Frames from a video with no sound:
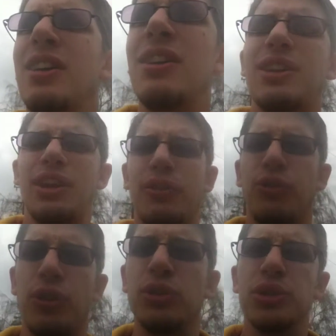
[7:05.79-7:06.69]
Like
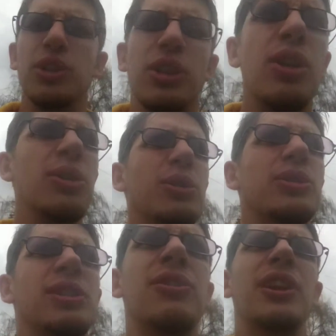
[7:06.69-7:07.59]
Frozen or
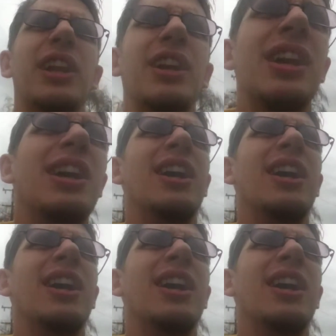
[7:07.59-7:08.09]
stuff like that.